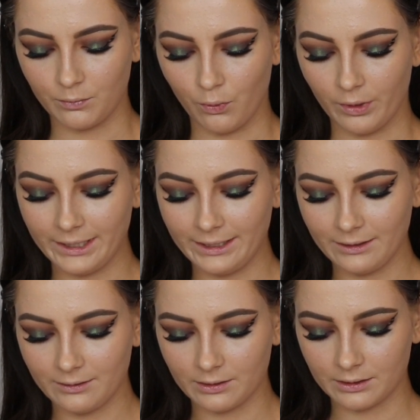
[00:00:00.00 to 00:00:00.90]
Boing
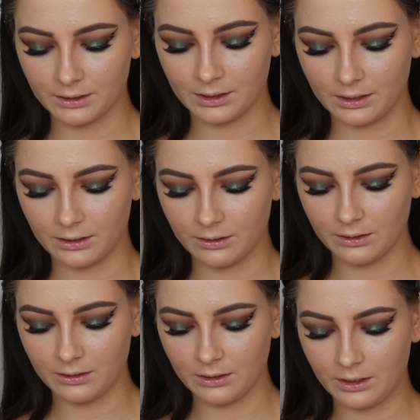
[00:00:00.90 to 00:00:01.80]

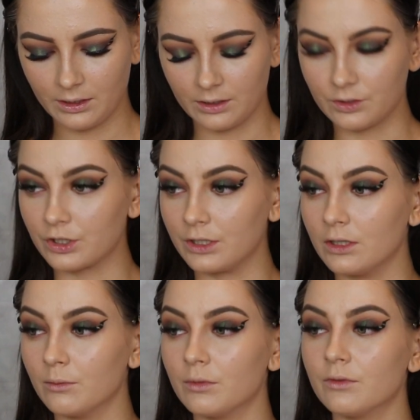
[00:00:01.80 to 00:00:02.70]
concealer in shade
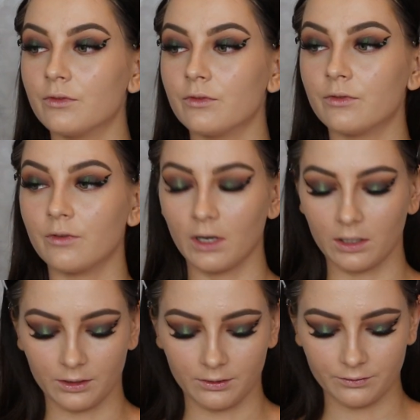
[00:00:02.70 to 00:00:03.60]
number
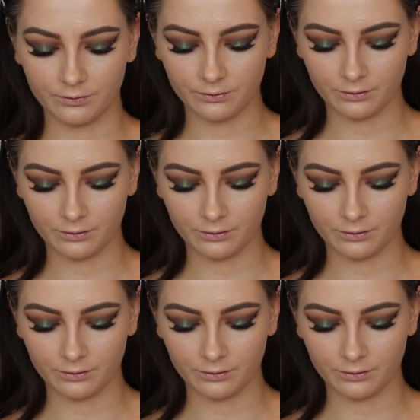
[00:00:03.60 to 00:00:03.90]
5.